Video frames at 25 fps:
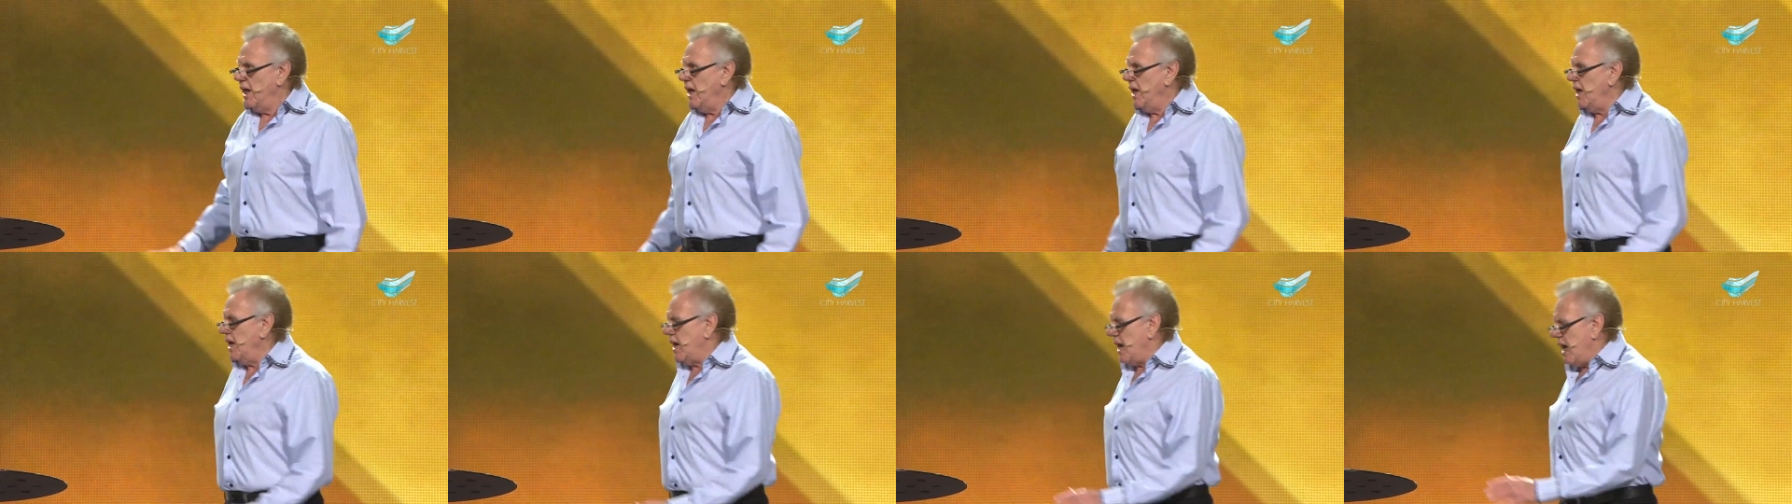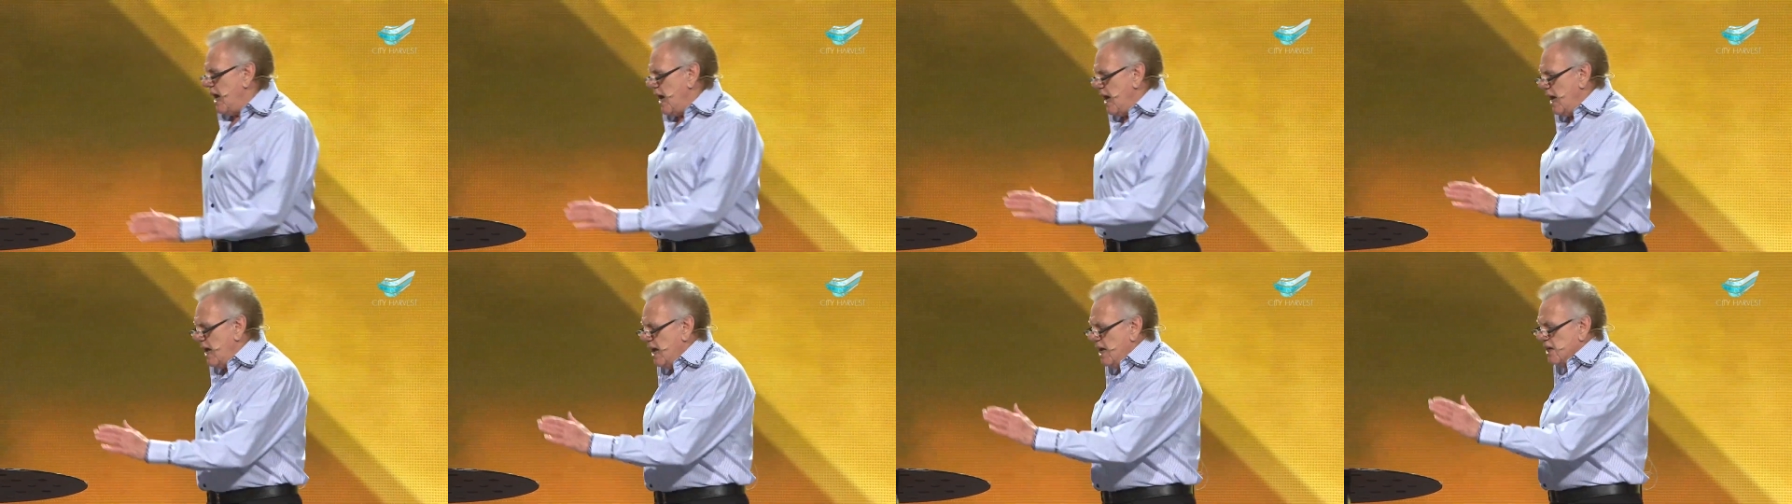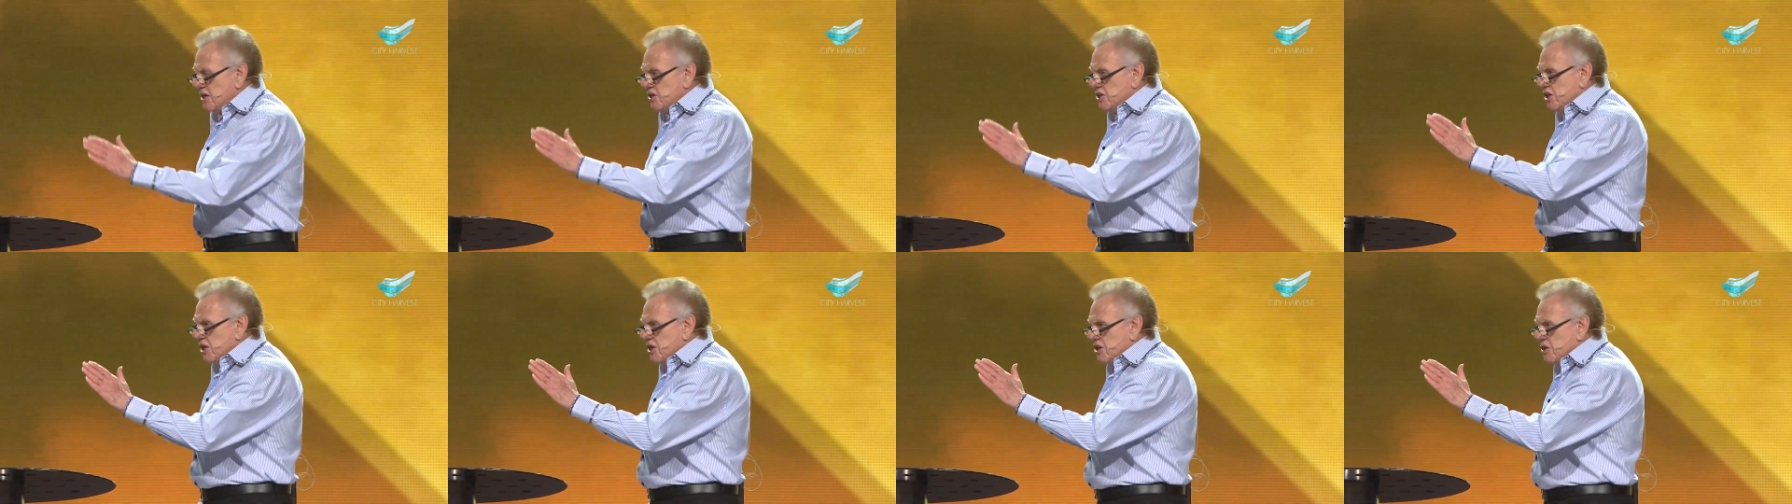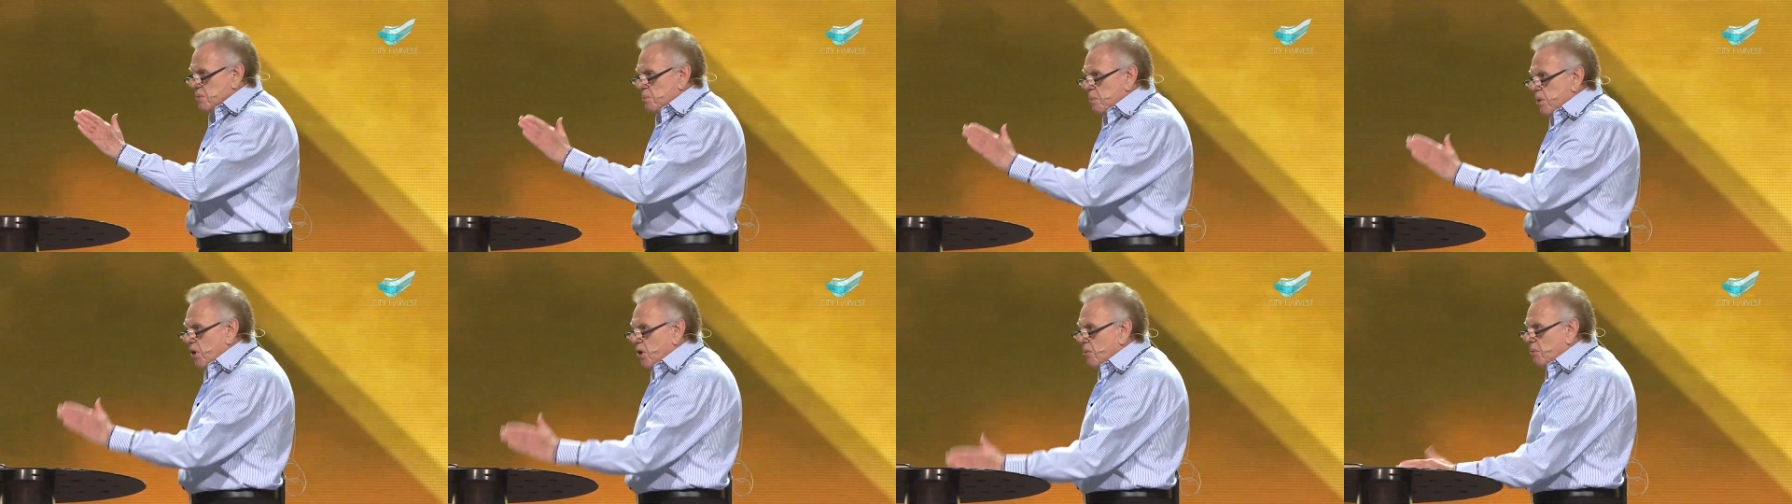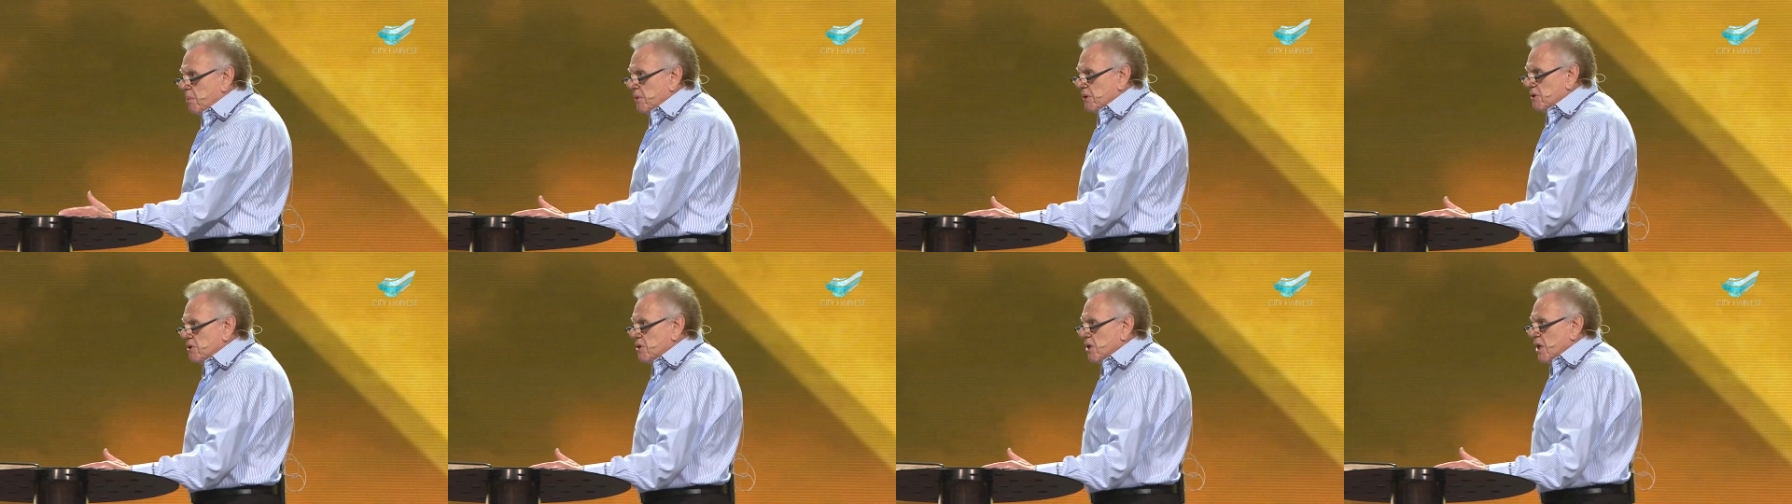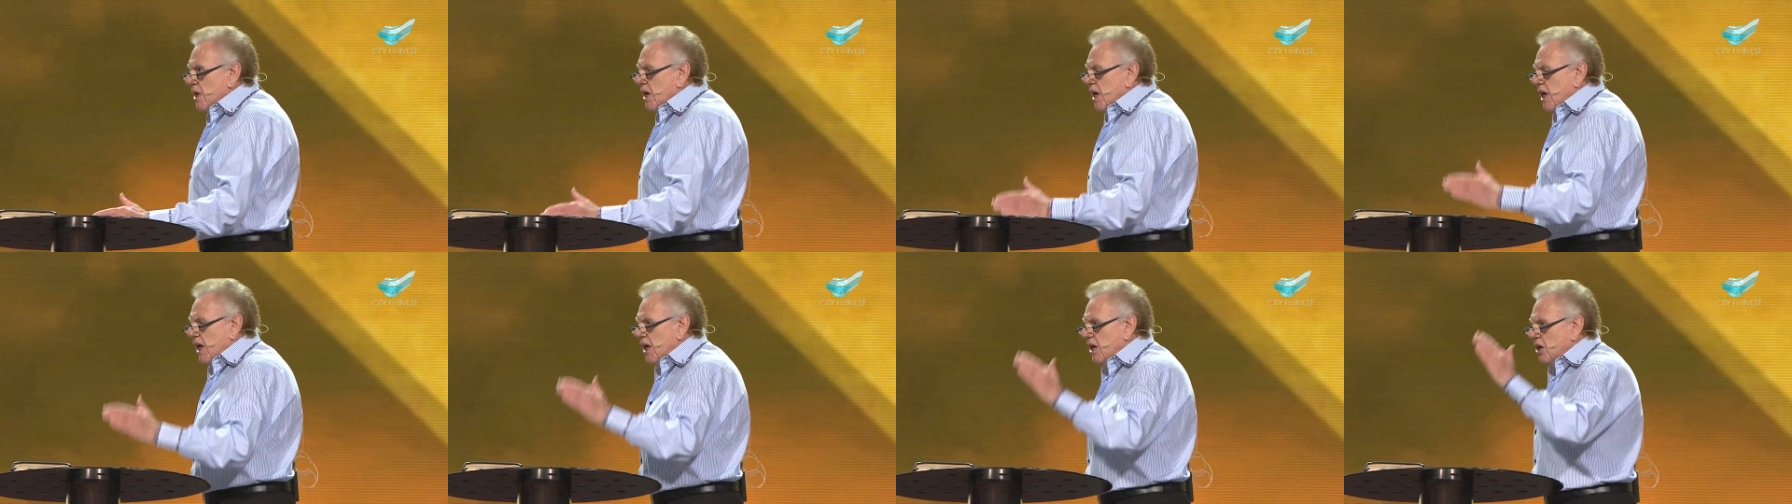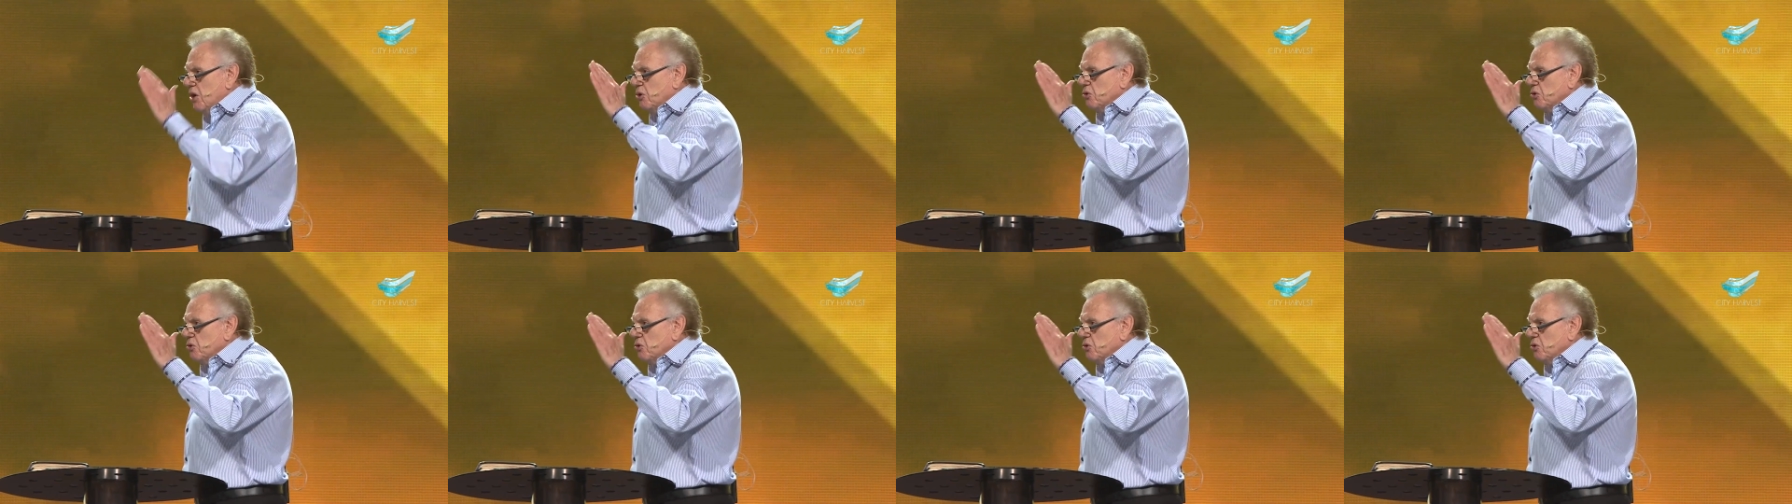It ha- it's his purpose. He